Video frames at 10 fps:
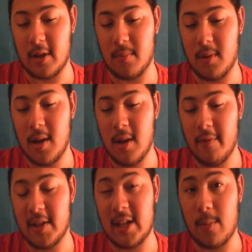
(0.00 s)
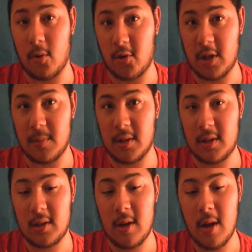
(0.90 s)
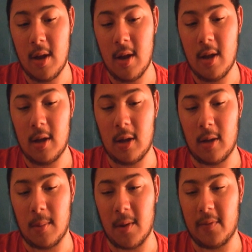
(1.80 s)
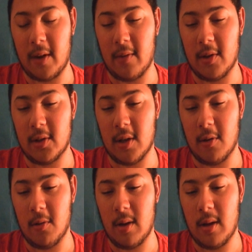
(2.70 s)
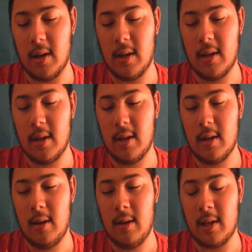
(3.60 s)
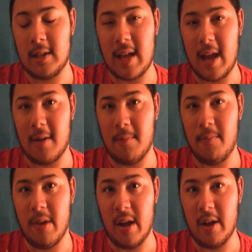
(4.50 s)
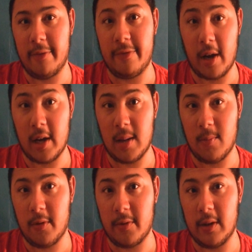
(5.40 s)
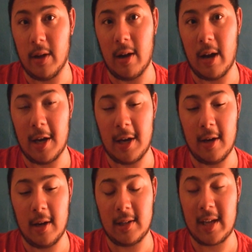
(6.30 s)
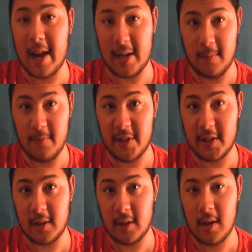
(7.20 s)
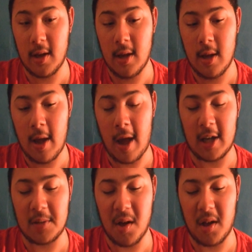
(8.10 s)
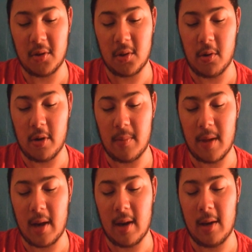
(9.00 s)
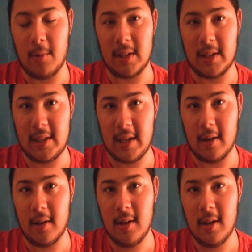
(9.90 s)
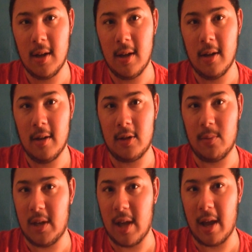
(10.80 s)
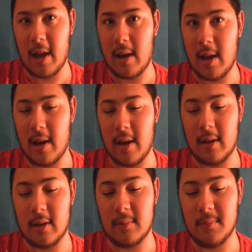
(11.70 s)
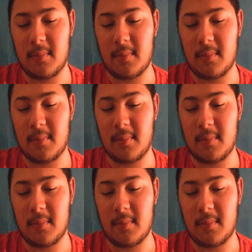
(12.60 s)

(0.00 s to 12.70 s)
him, visit him on Christmas, uh, about five years ago, his dad uh, threatened him with a gun and attacked him physically. And his mother told him that it was a sin to be gay and that uh,